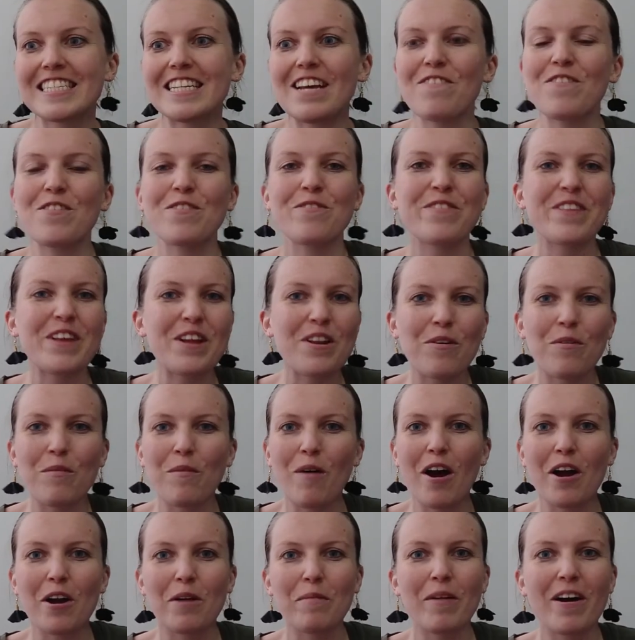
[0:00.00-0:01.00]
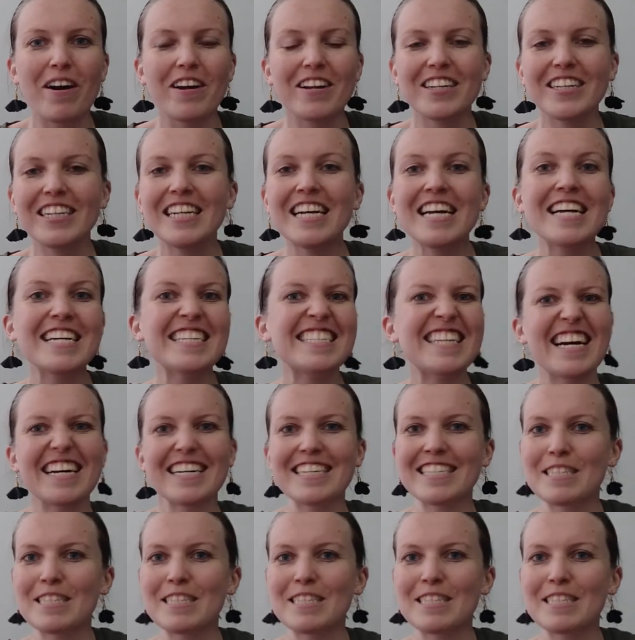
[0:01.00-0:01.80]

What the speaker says: If you send a water bottle, tuck